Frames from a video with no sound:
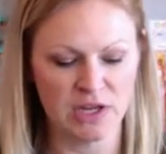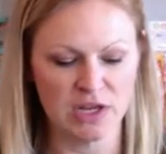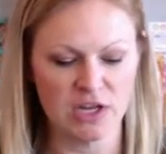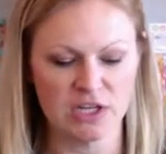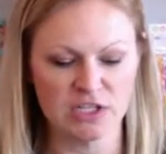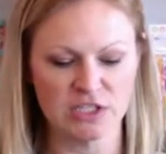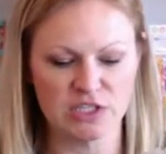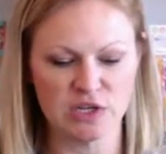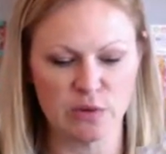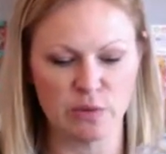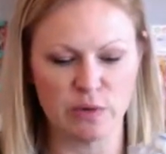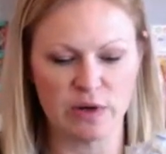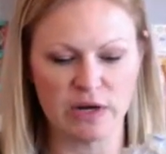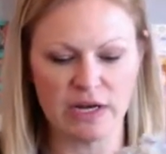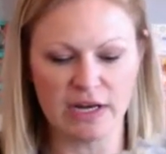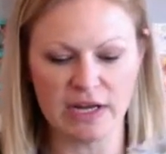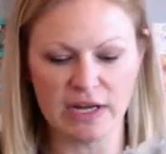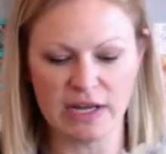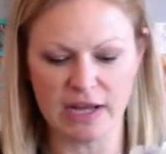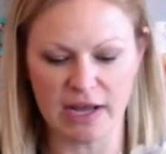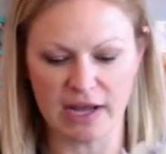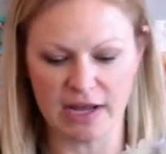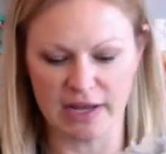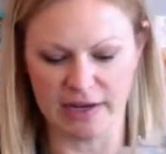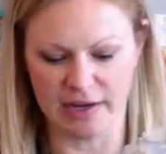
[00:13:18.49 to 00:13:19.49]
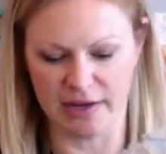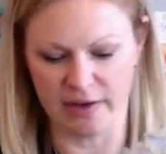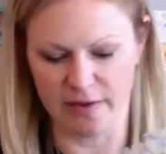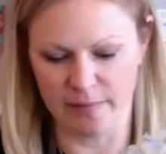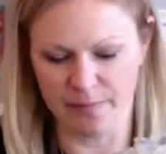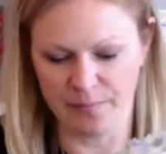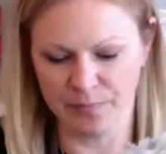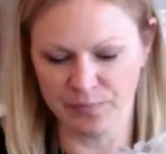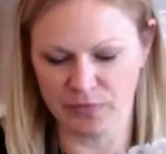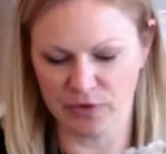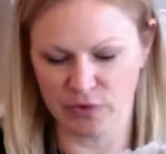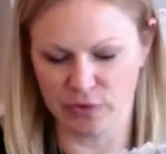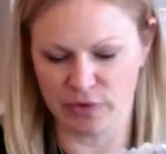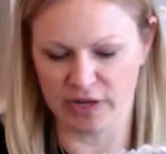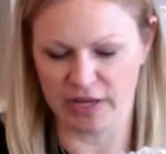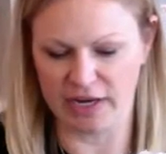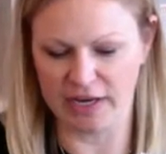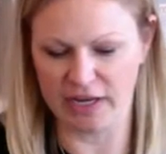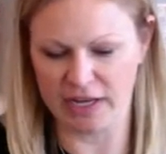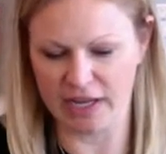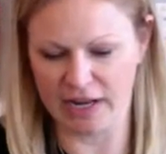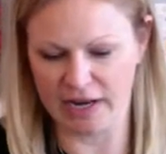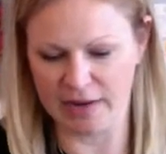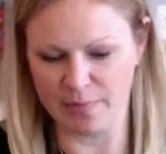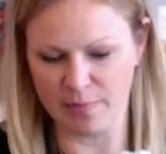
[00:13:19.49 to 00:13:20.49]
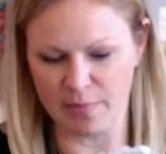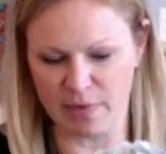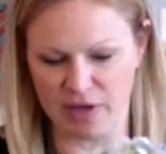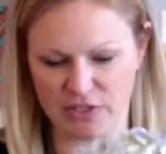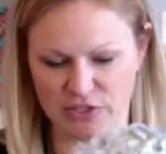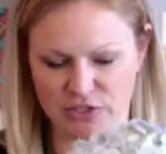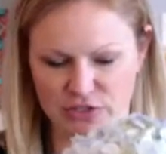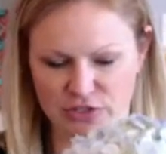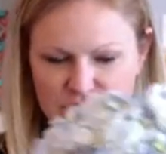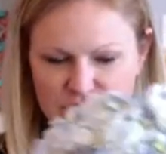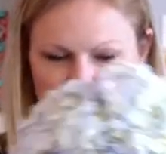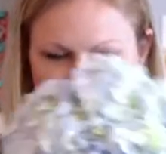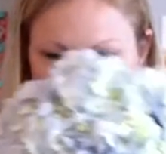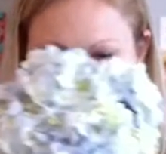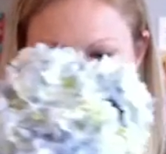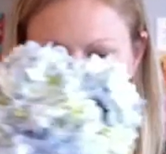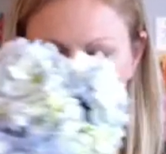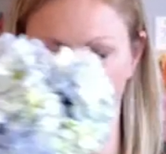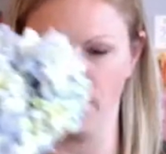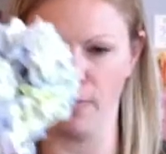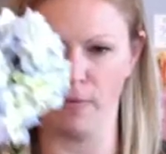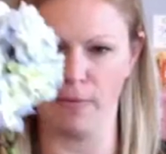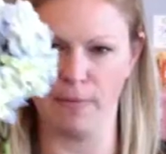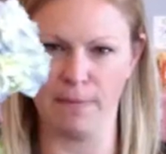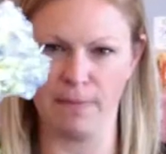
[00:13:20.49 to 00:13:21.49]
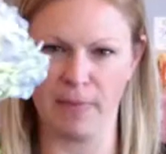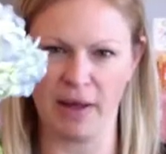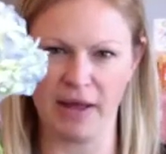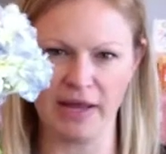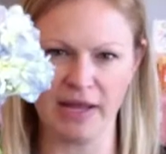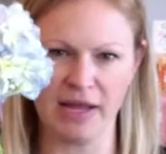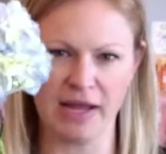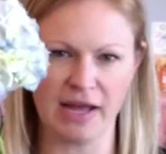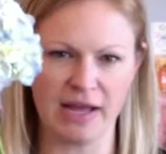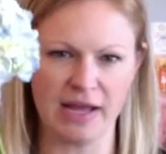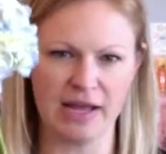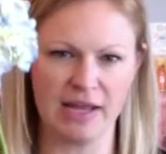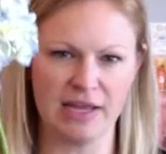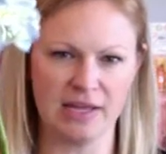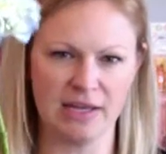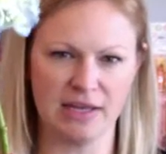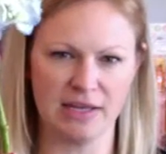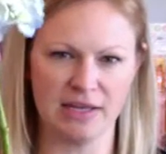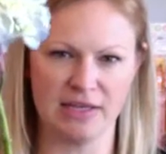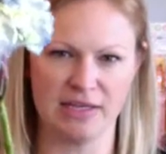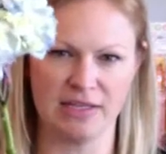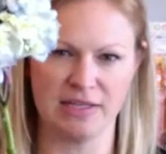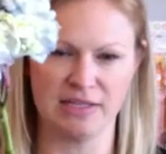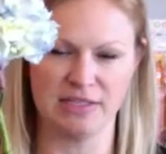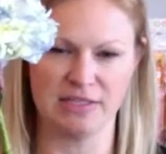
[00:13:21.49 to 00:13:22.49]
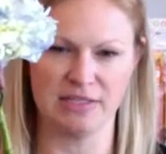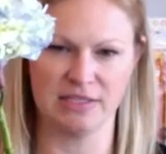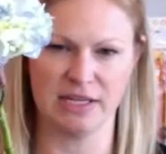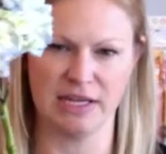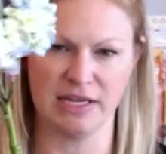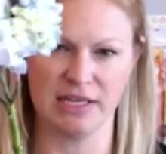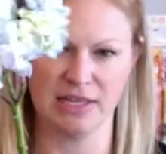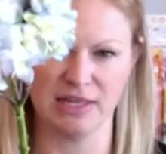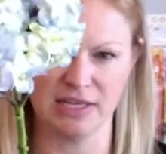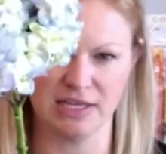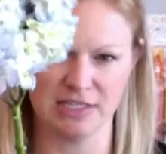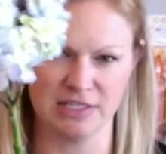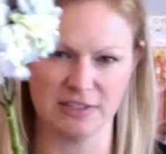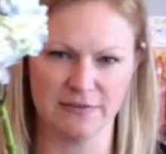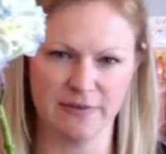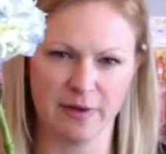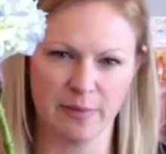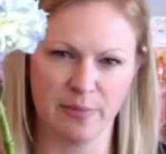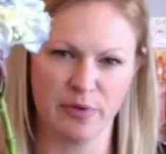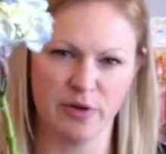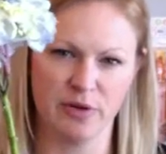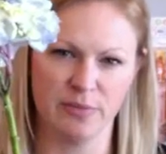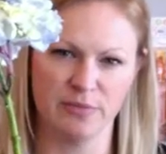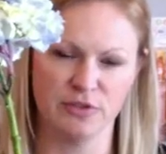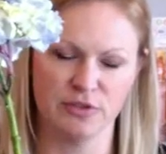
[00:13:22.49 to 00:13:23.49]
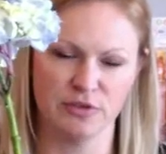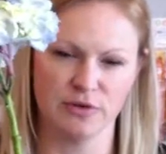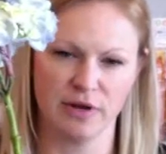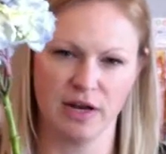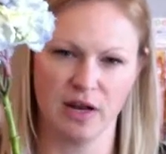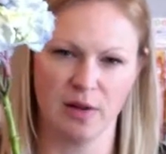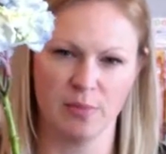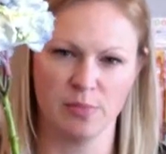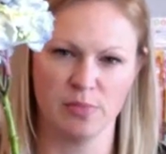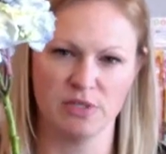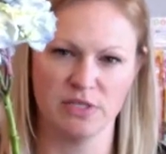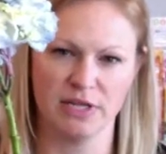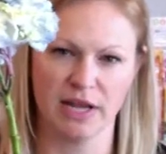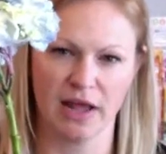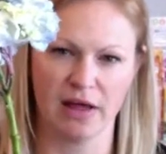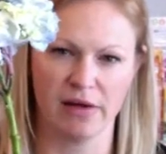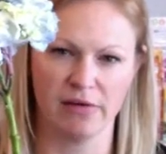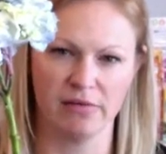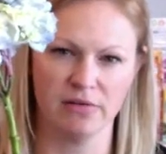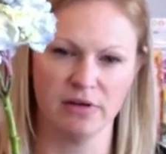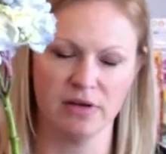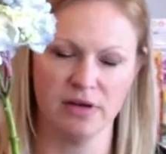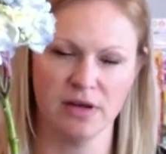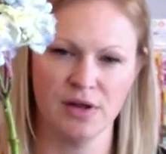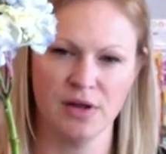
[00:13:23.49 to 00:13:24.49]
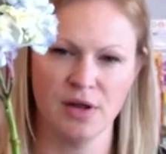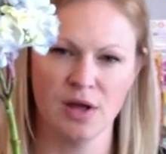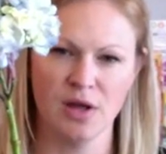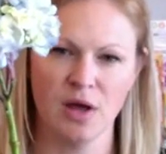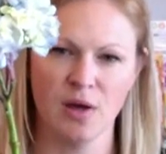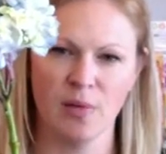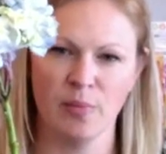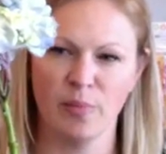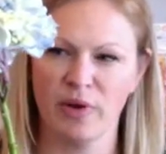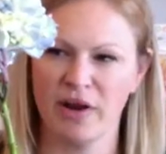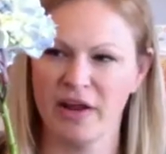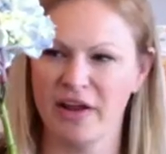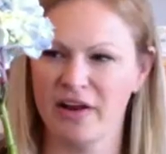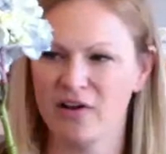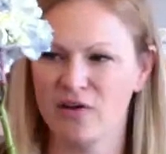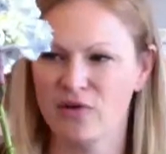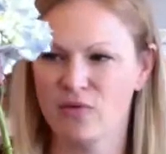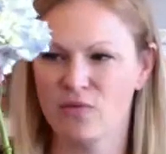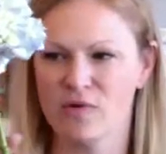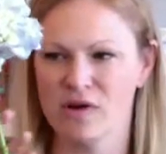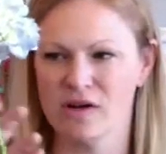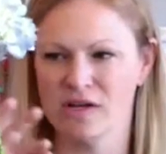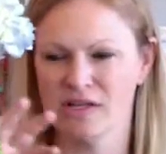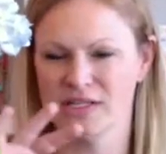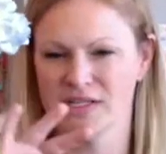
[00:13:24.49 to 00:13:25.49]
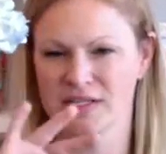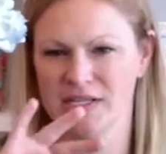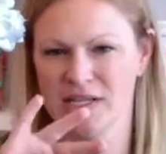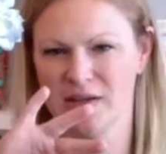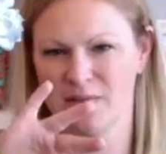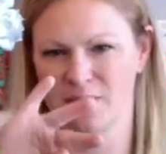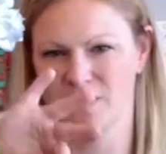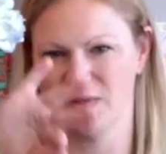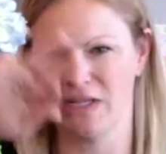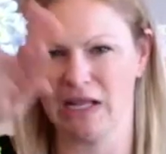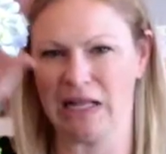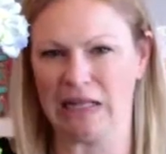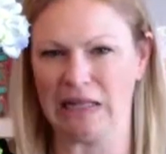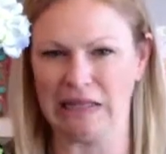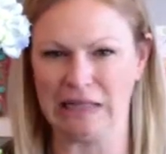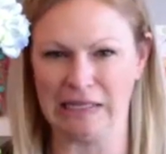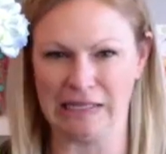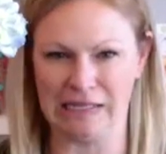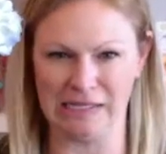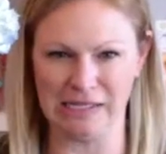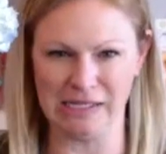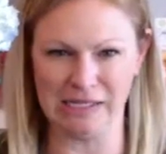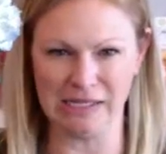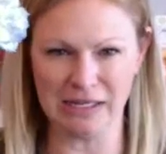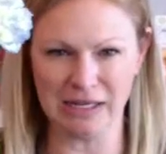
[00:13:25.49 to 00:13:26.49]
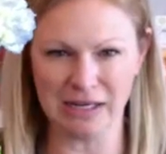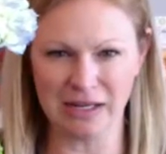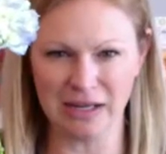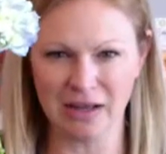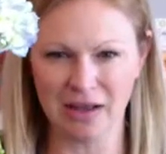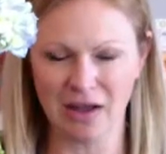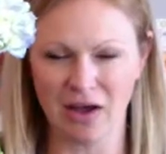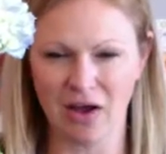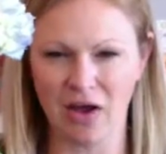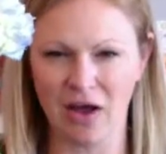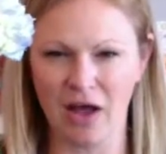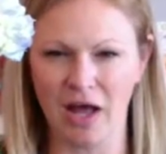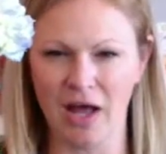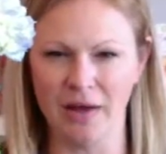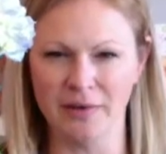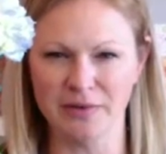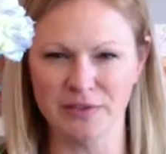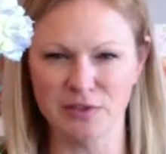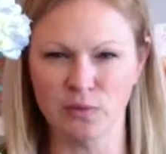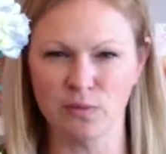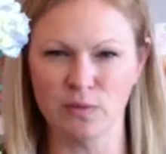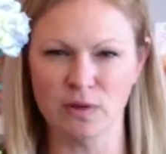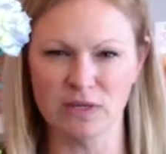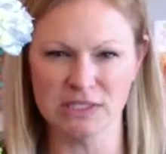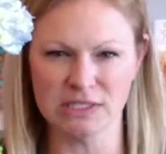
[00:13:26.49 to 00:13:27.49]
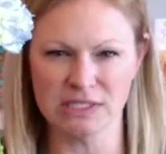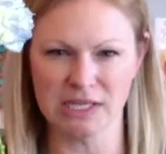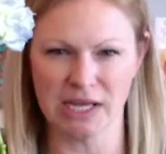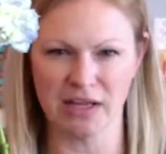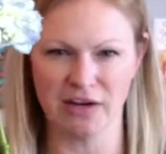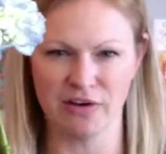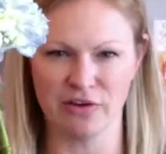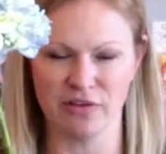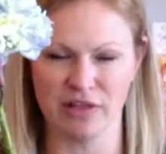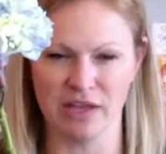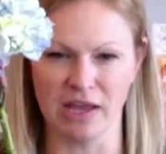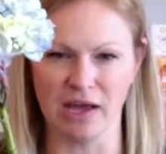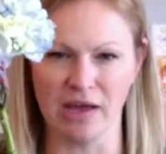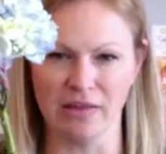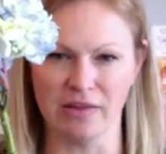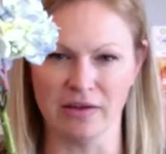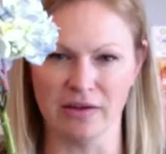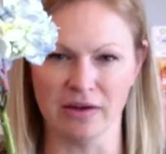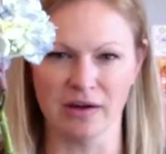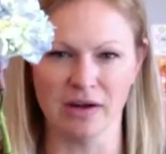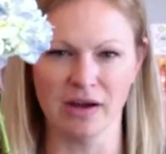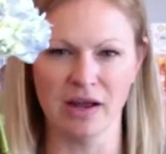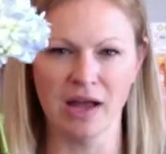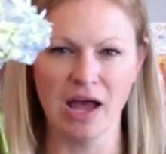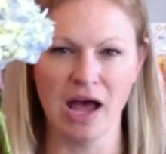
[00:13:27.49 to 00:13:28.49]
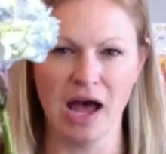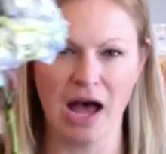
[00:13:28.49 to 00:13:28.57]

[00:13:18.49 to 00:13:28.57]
So we're gonna cut him, we're gonna kind of measure. So my guy is like this, if I put him straight up and down, but I don't want him to lean to one side or the other.